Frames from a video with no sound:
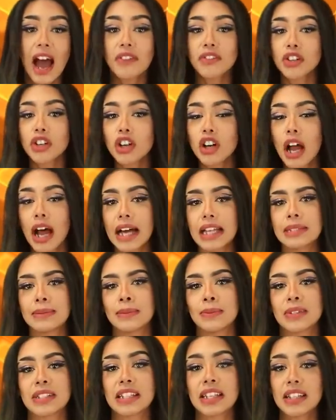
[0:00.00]
after her
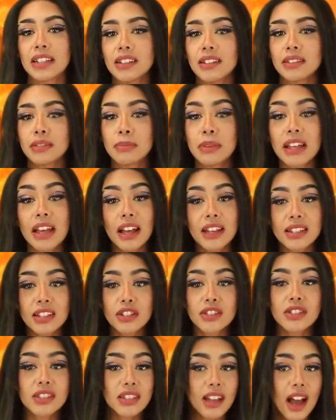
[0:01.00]
husband was killed because
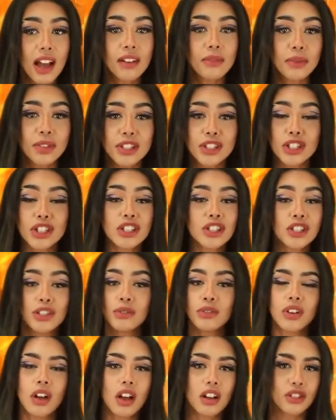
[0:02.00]
her son was just
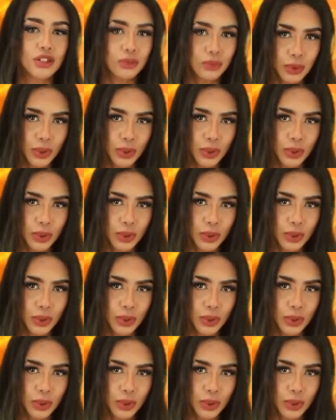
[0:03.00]
too young to